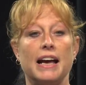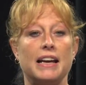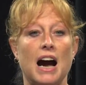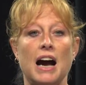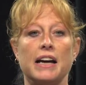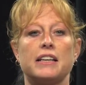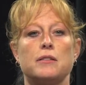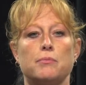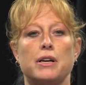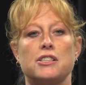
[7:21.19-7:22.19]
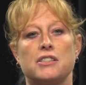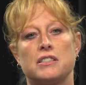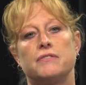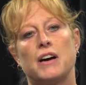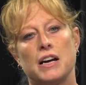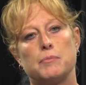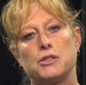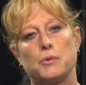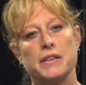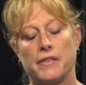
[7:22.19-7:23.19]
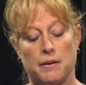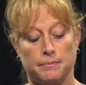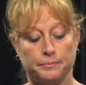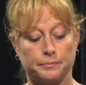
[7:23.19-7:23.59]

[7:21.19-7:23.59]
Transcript: and I can bridge the divide between them.